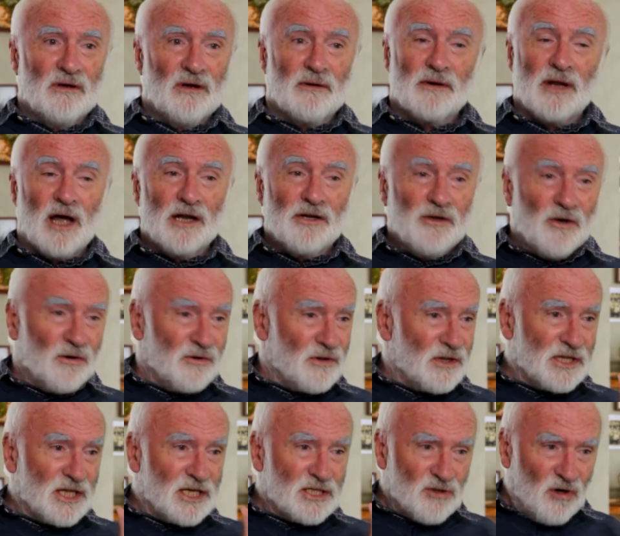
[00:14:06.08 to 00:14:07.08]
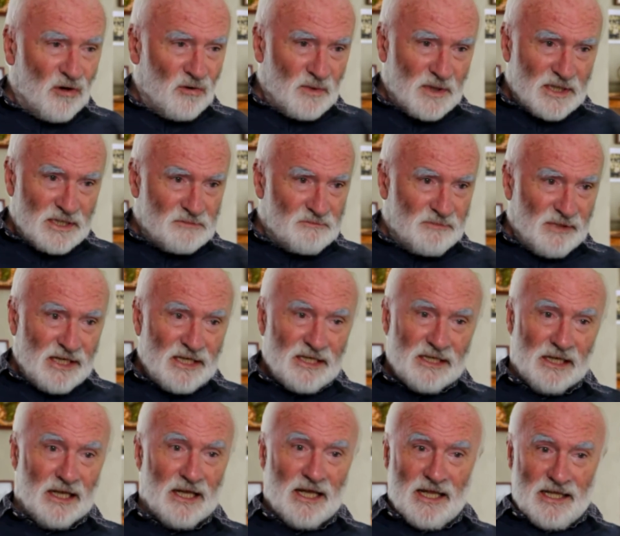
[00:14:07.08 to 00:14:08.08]
Well, I know that there's always
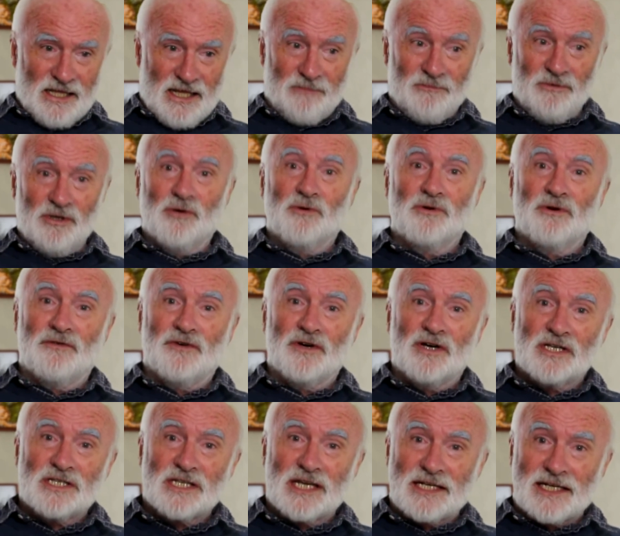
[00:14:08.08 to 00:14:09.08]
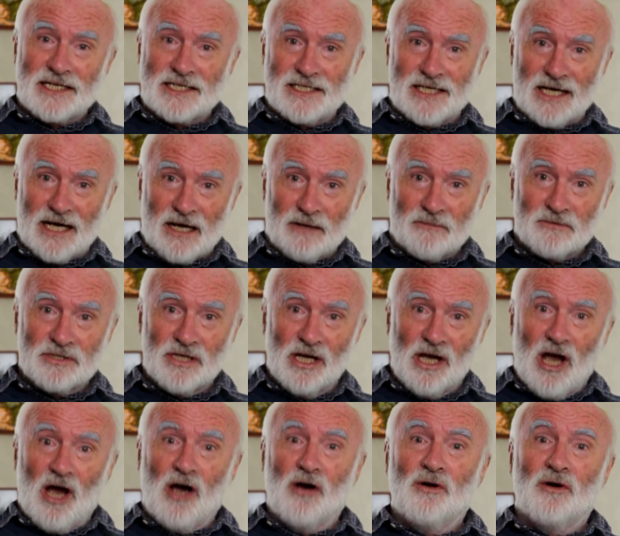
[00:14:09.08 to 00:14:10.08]
been them university types
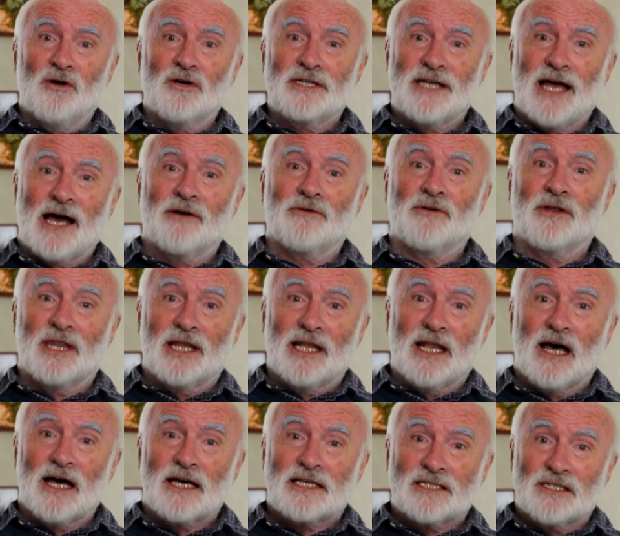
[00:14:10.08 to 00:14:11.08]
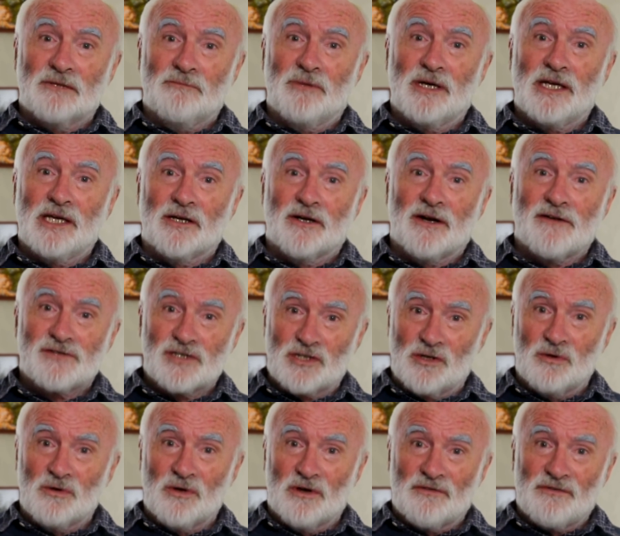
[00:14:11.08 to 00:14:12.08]
who look down on the likes of me who left
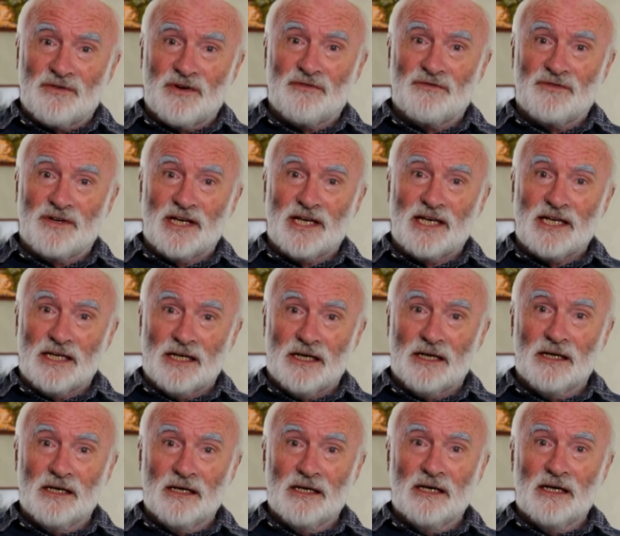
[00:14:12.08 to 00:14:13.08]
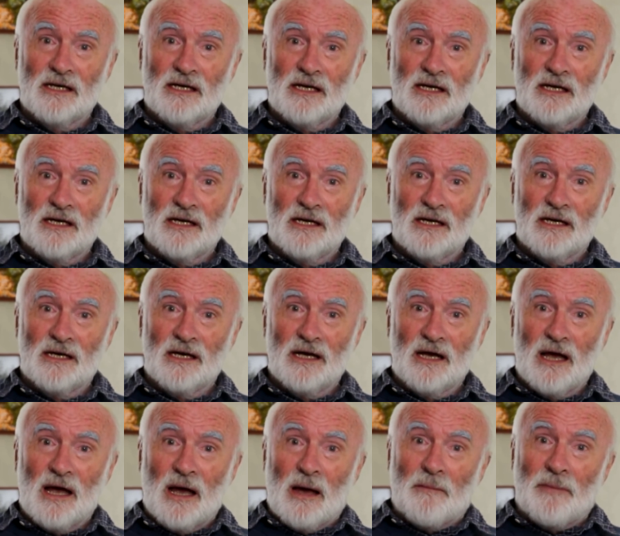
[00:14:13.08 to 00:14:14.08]
school at 15.
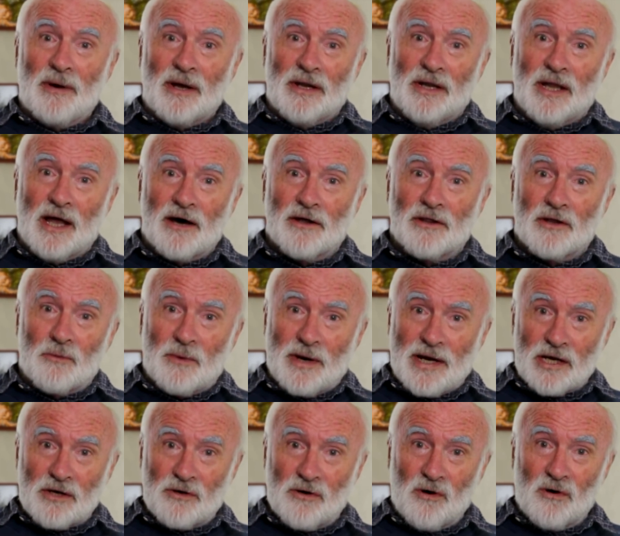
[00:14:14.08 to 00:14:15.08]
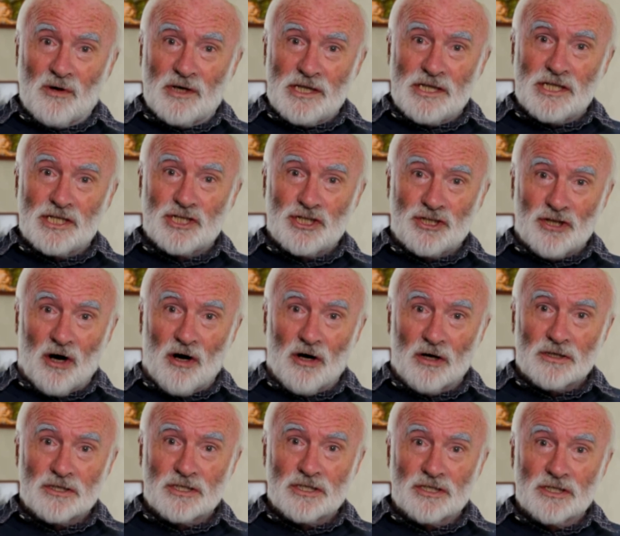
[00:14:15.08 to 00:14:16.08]
But now that we're calling the
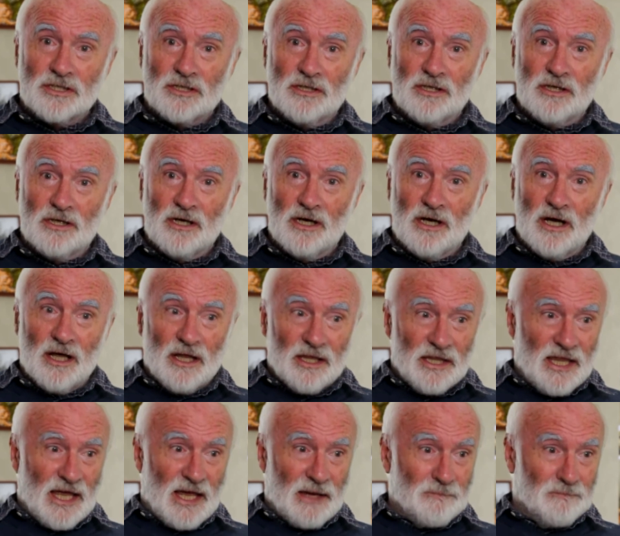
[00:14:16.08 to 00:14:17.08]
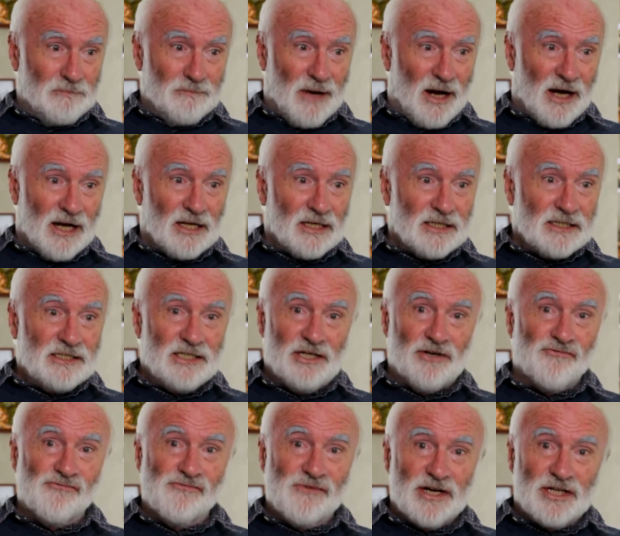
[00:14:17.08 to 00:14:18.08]
shots, their mild
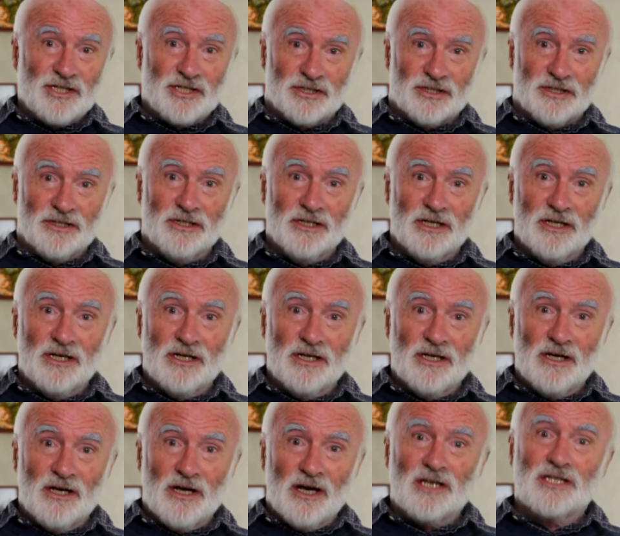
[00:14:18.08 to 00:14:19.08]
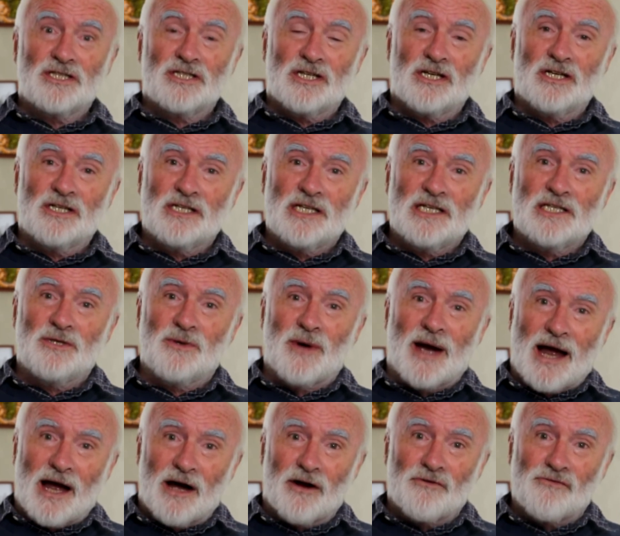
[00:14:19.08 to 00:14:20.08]
derision has turned into
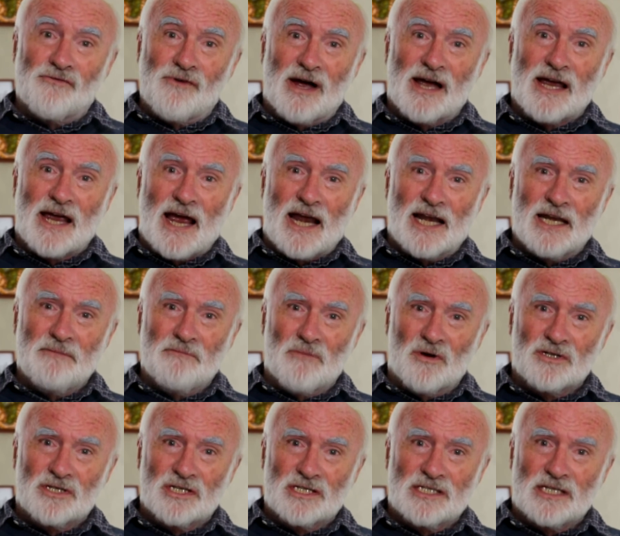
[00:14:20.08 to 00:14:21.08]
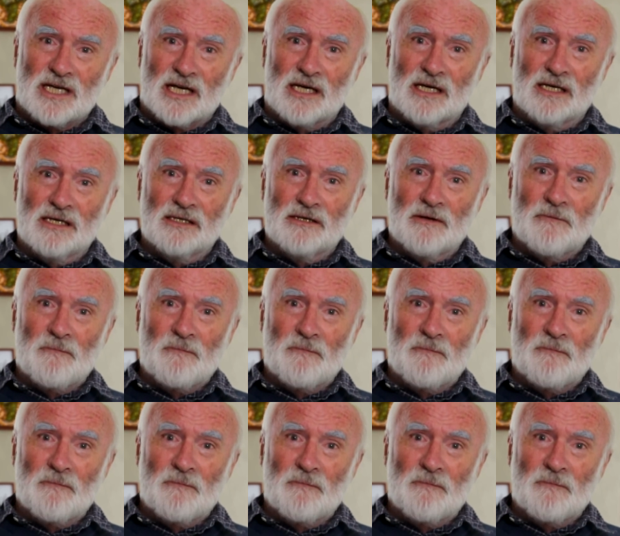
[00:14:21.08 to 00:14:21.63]
outright animosity.